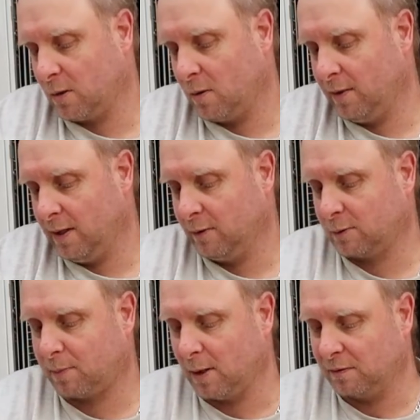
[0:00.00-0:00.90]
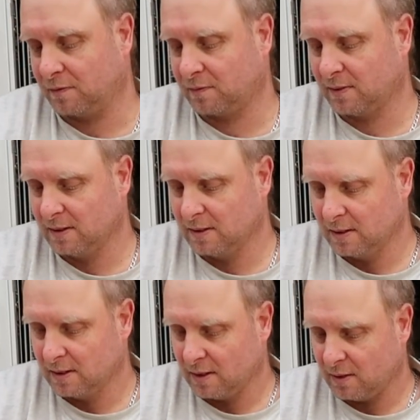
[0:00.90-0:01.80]
to go on there as both
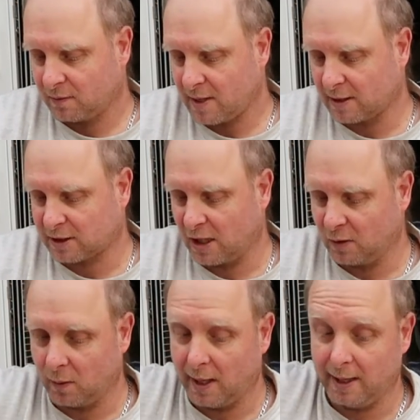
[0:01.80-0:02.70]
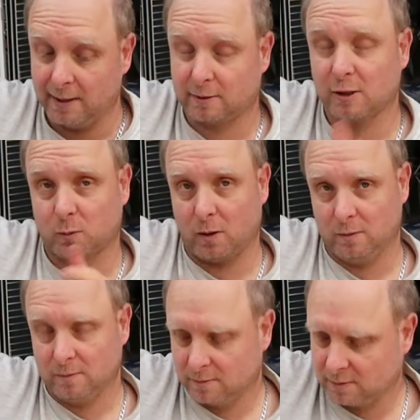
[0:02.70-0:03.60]
that channel and this one.